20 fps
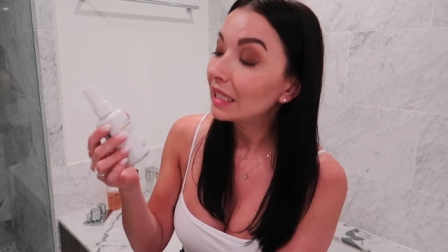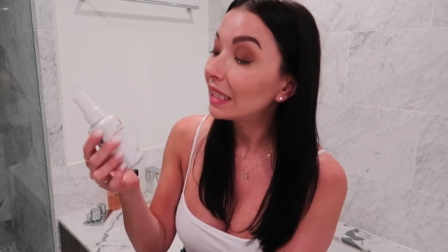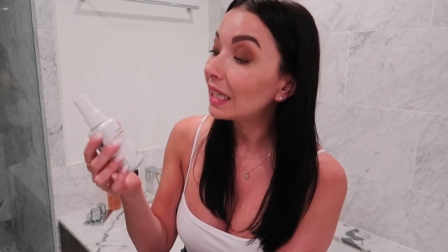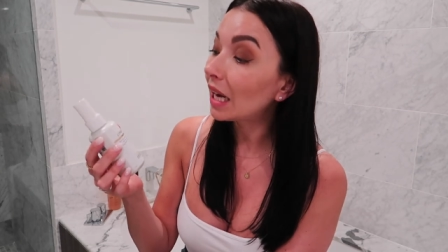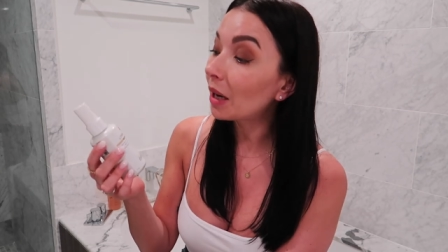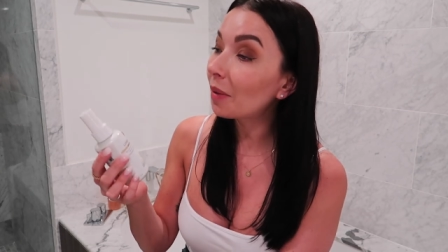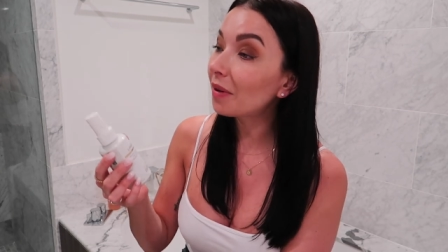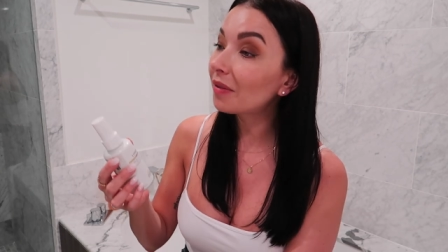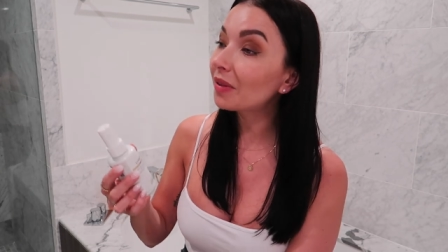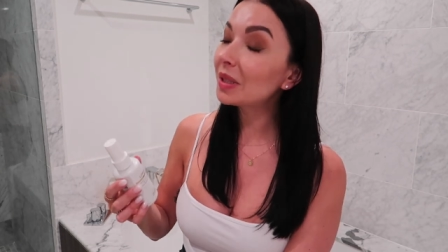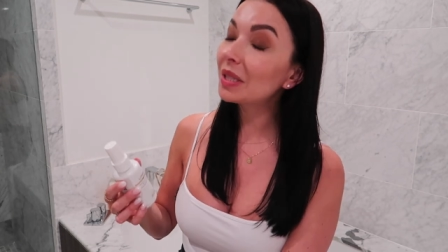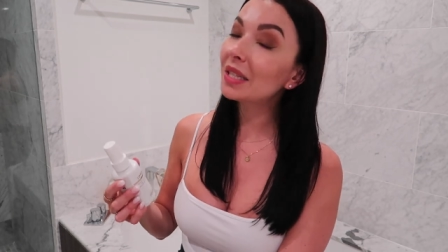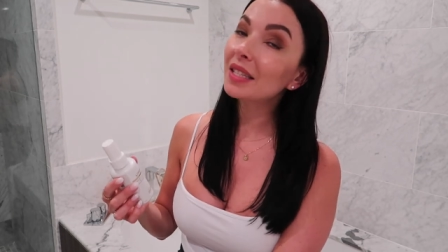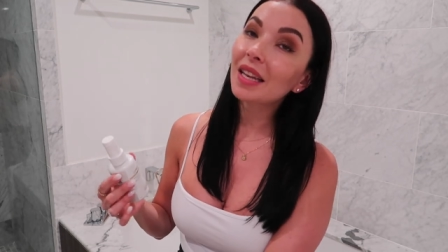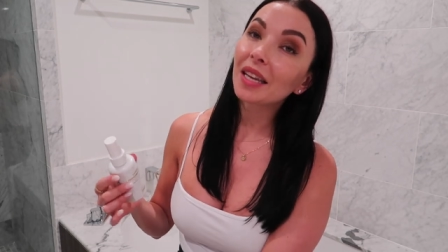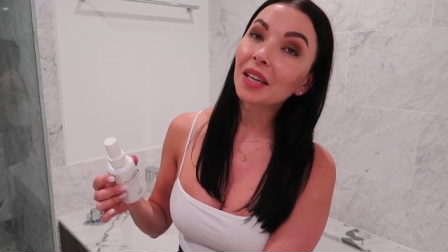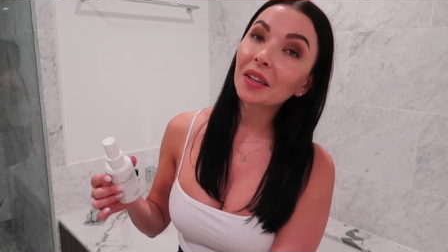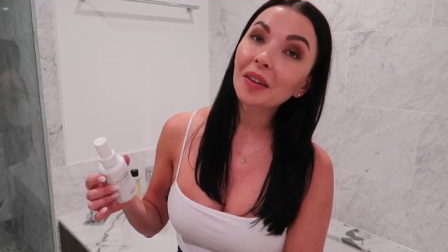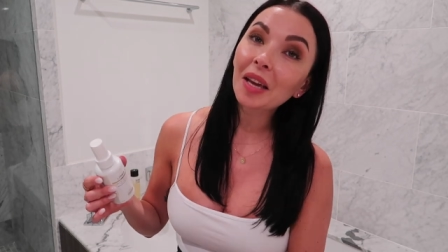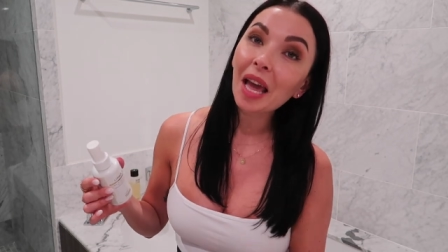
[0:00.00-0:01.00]
Now I was just
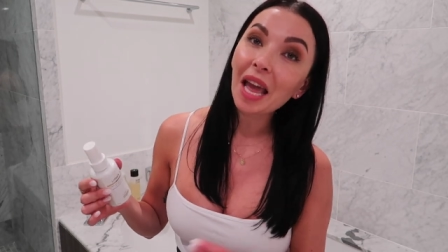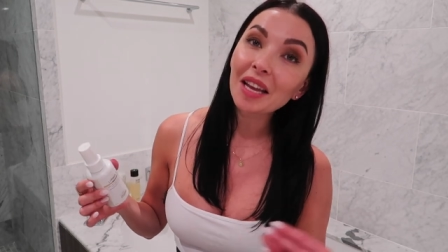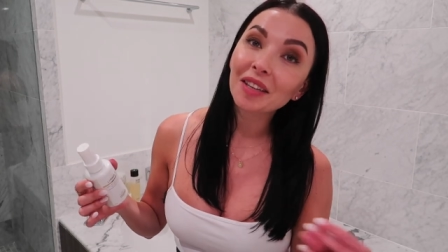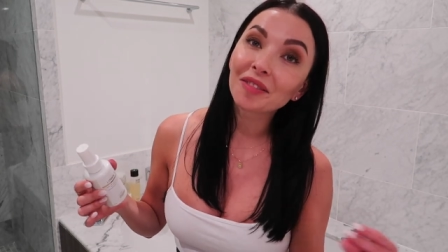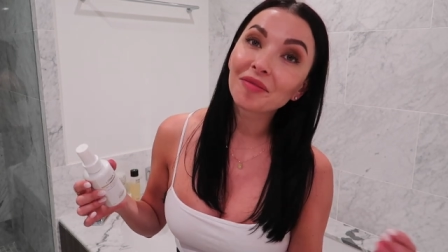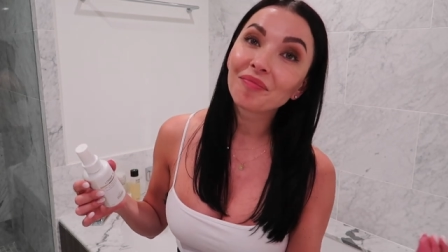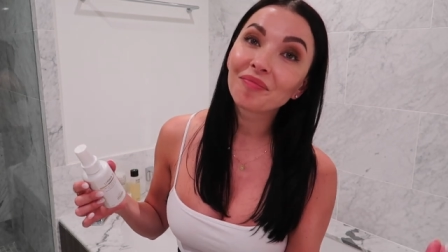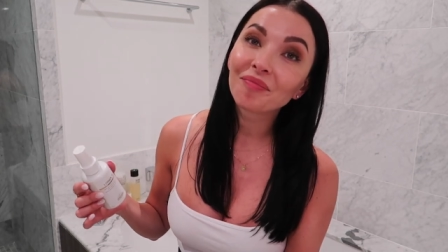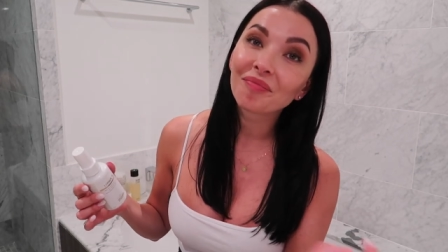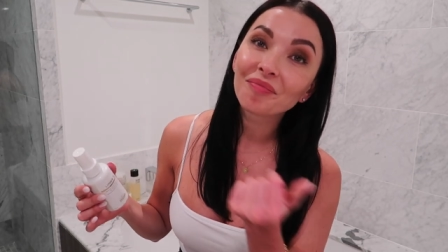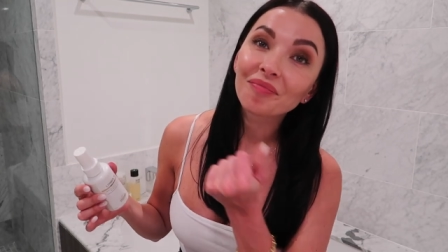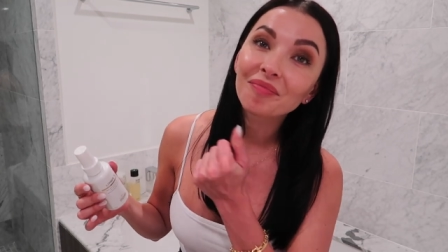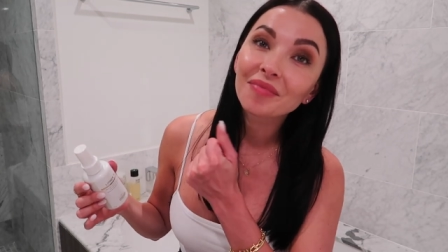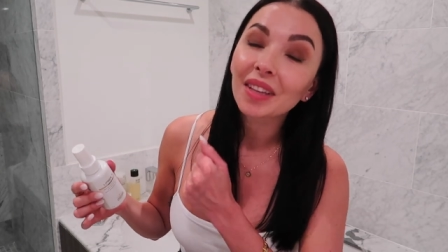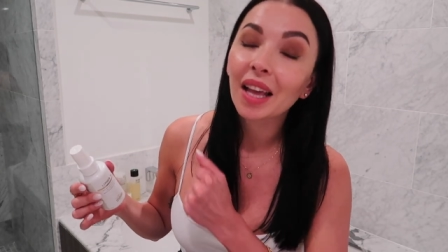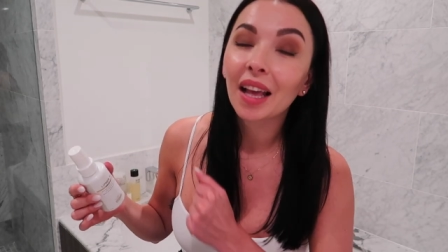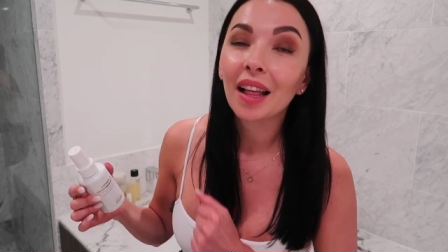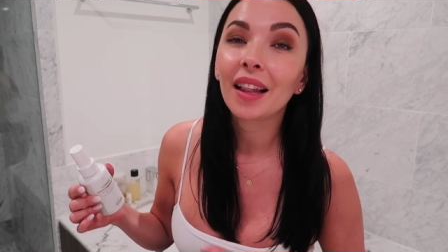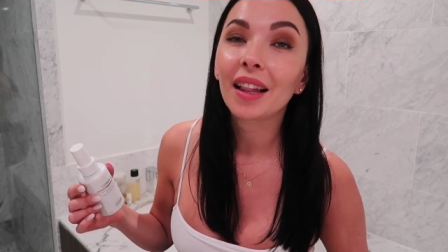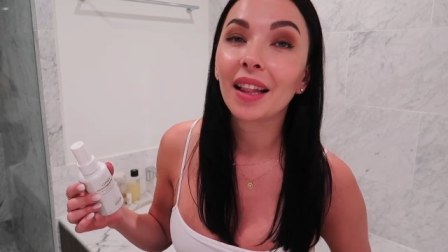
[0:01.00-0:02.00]
like, okay,
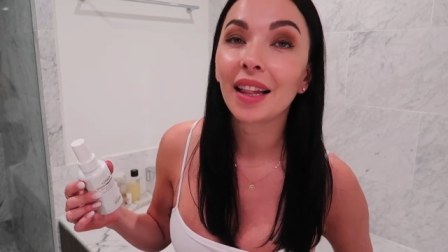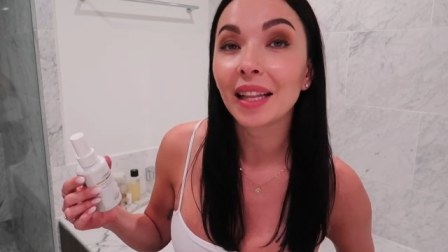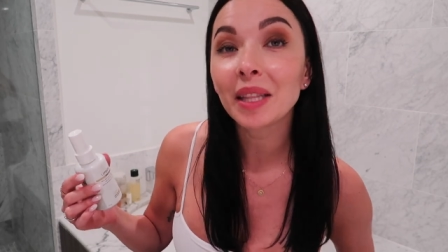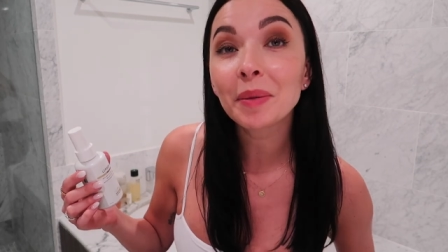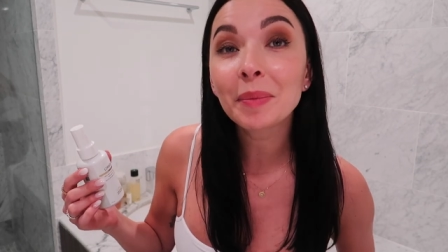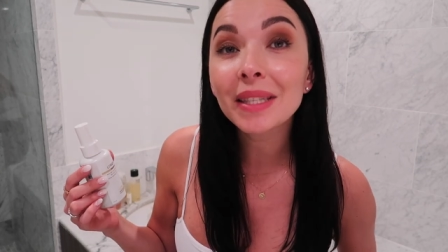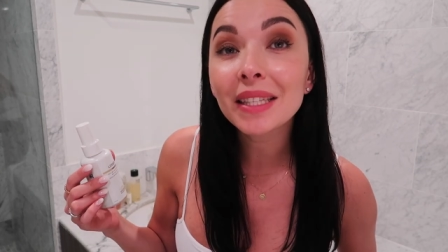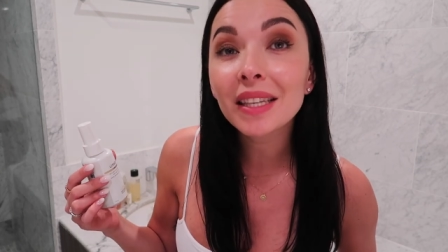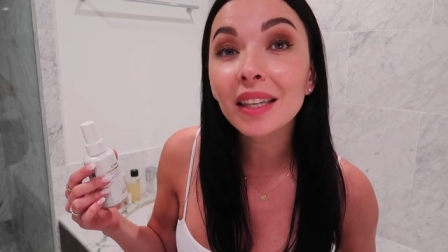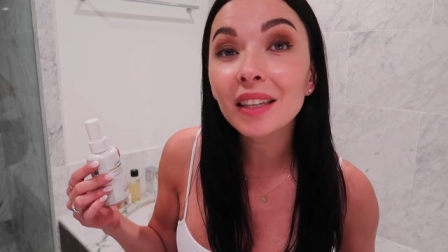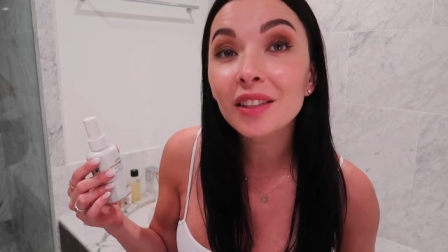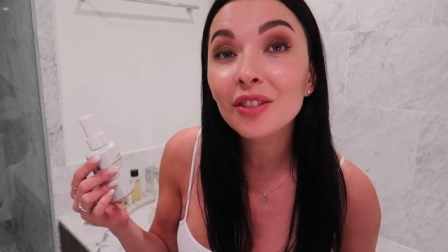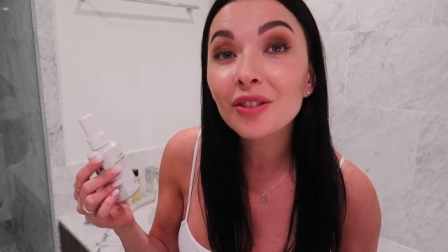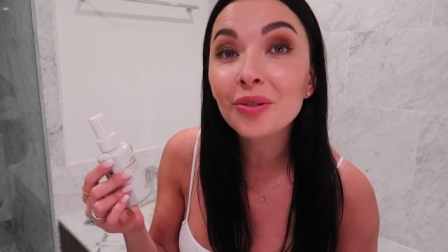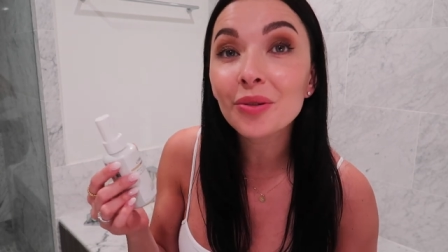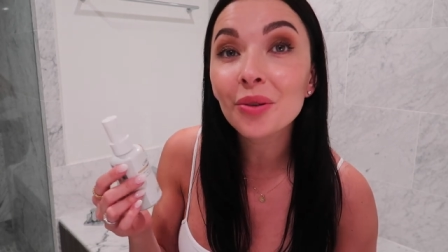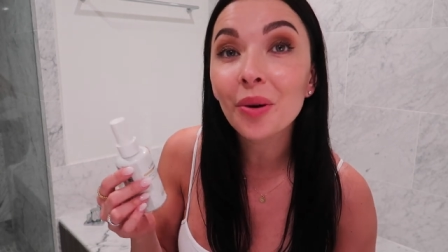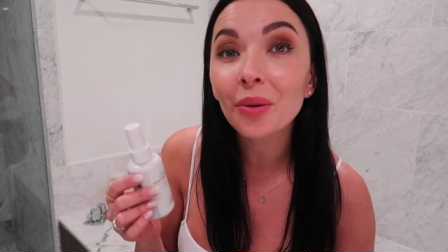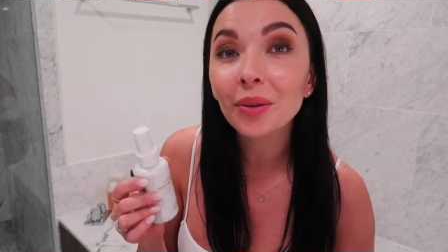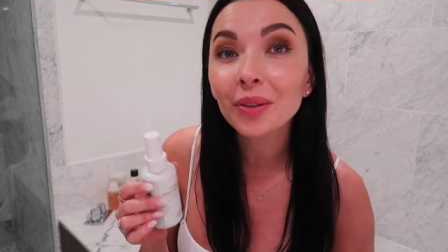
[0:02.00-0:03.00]
let me take a
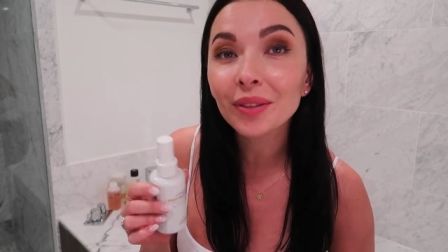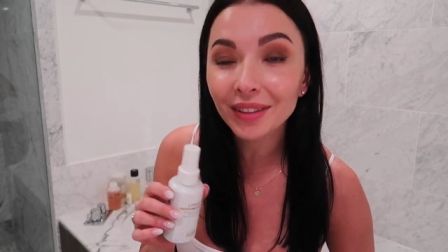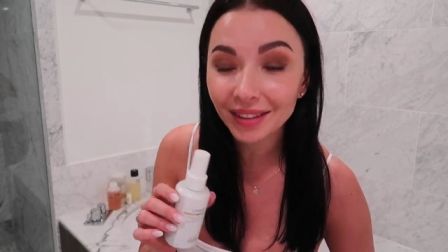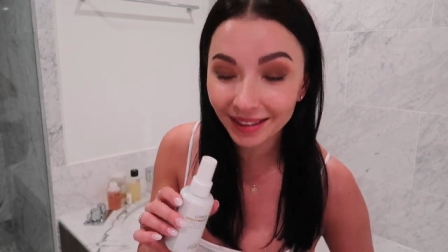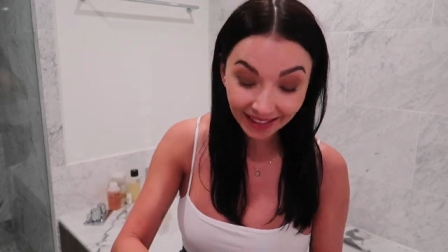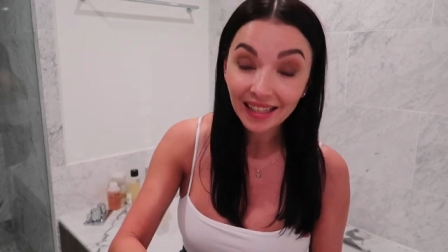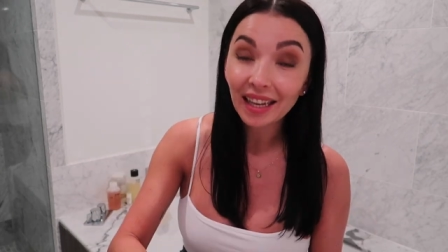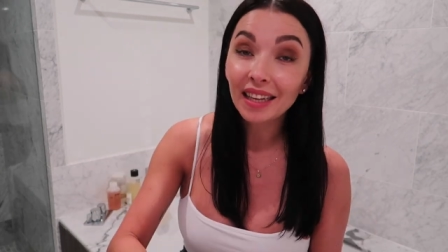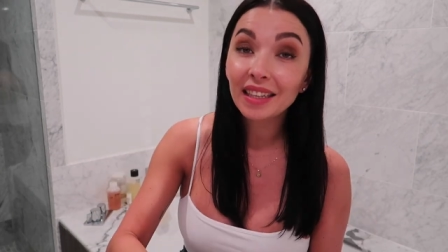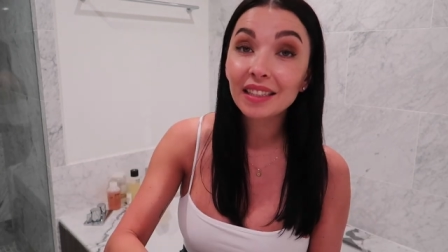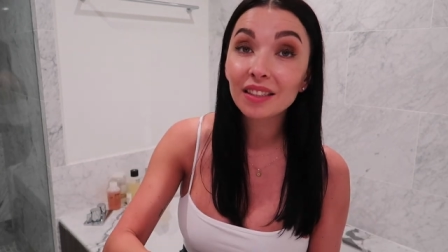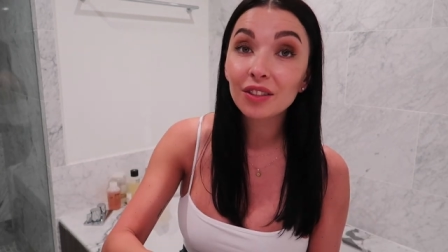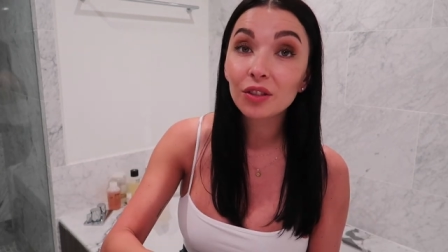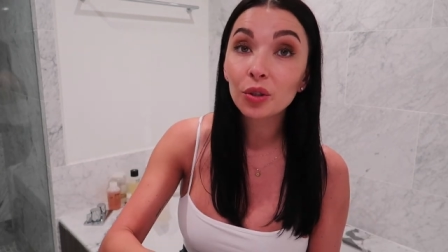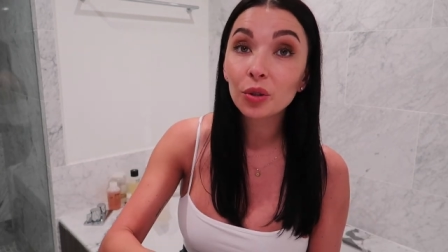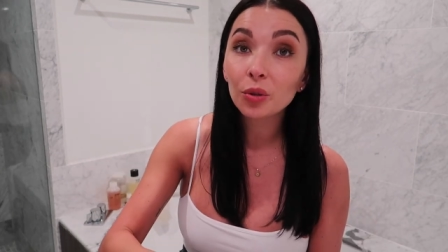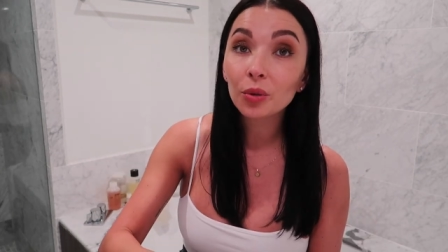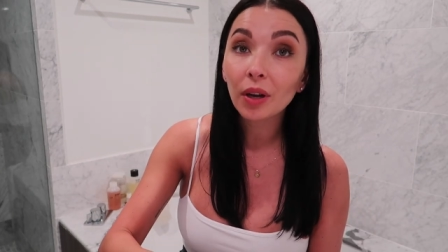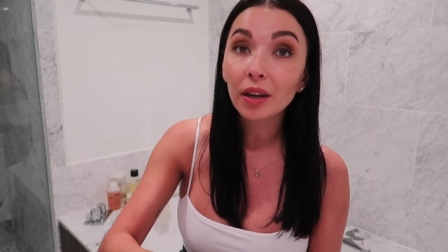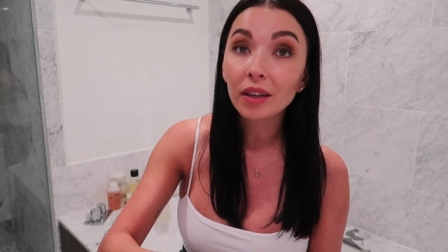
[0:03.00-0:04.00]
stroll. It's
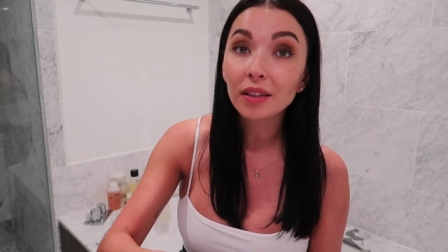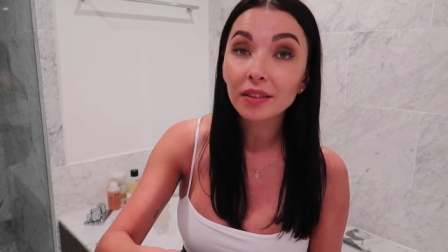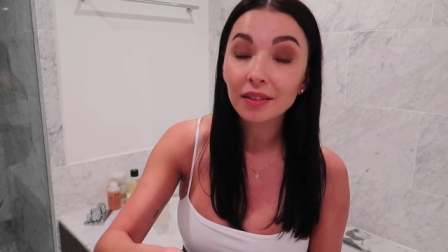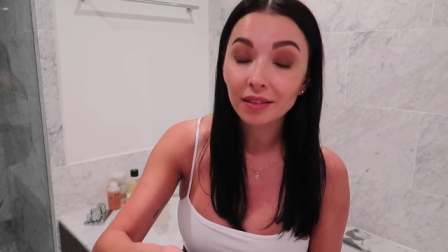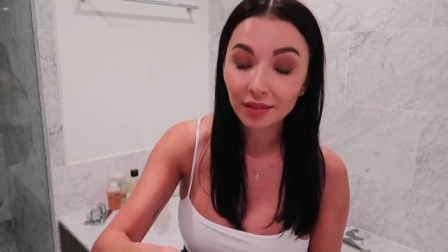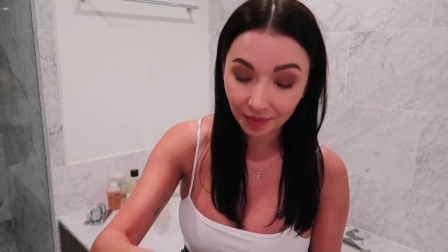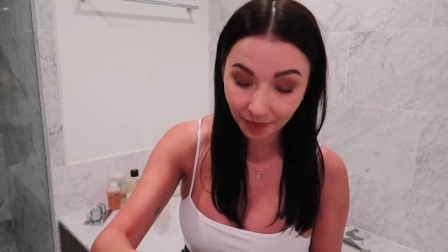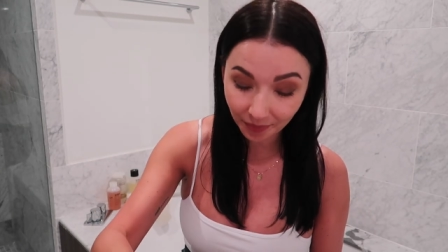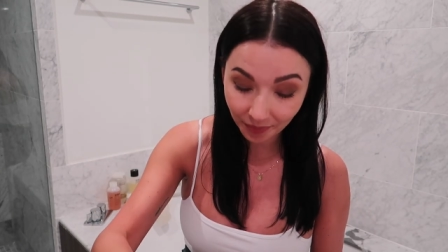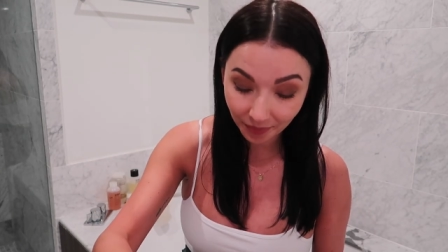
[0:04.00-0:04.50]
true guys.